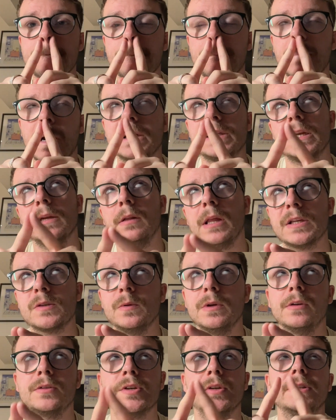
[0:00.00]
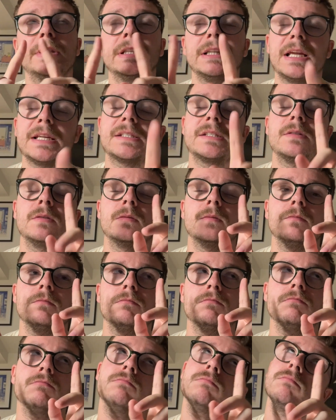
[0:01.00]
I say last week, so the last
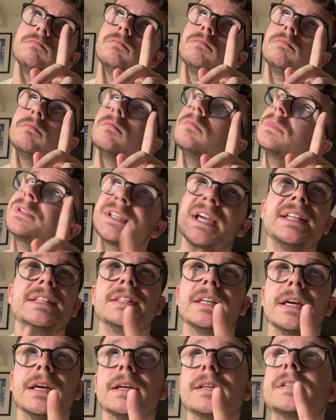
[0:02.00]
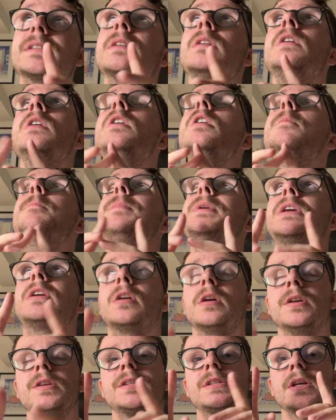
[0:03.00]
10 days,
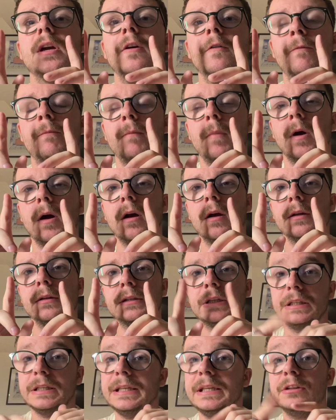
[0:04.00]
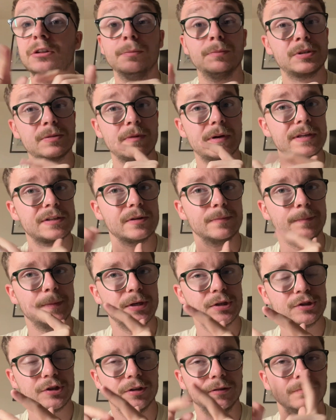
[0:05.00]
because of the lead up to my
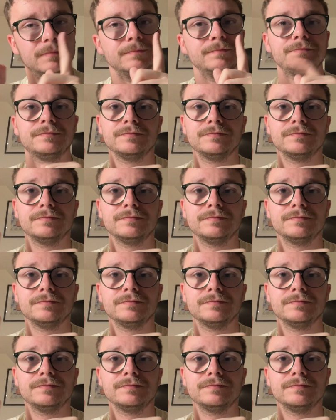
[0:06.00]
submission